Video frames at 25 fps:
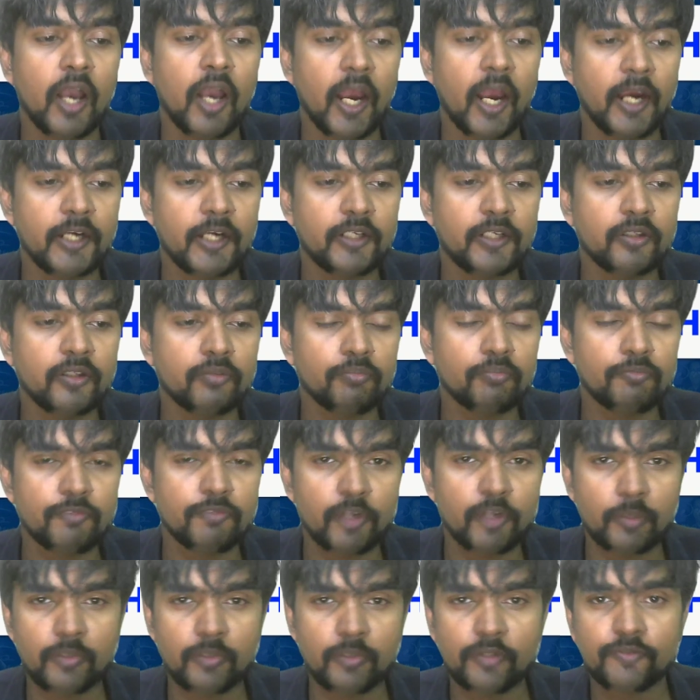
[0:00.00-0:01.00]
and
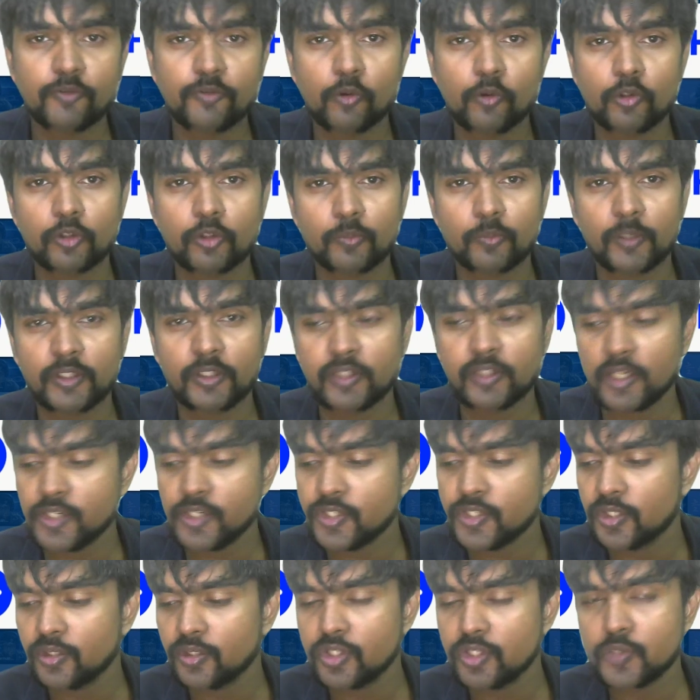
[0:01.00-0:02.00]
from the fourth month i
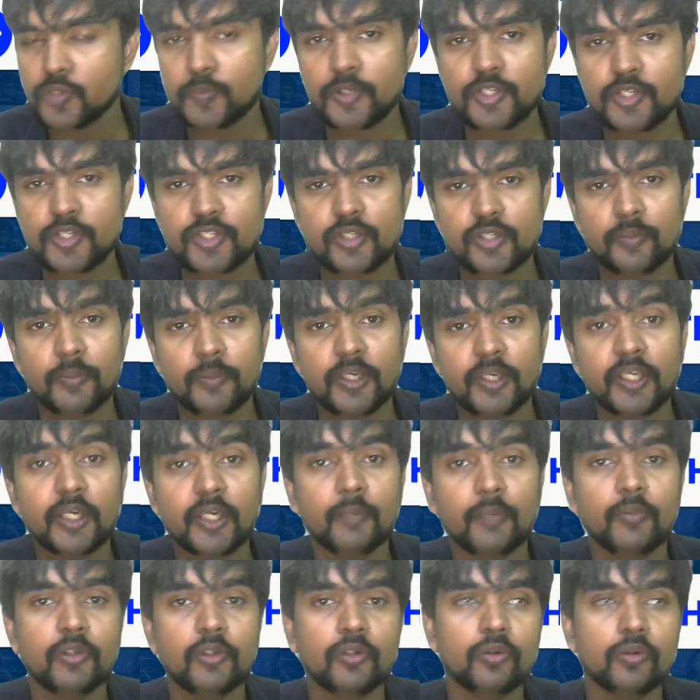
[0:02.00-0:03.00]
see this person being
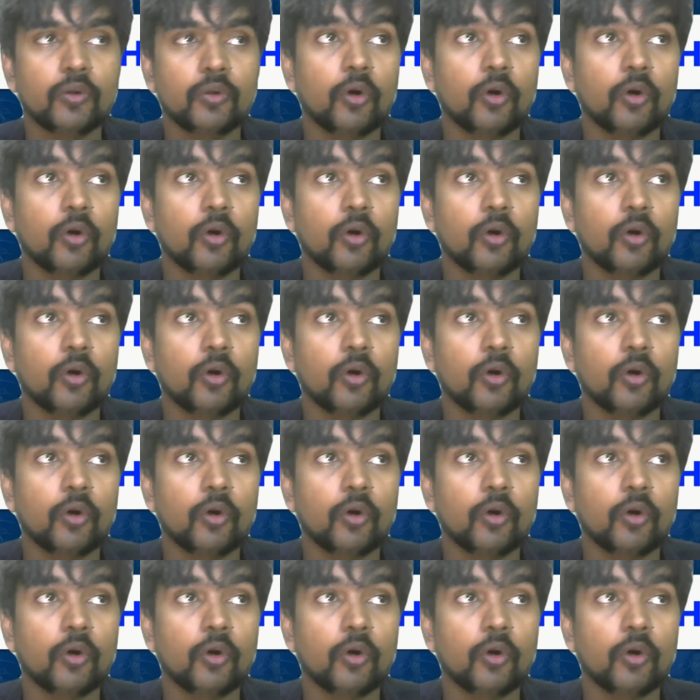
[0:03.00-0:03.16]
able to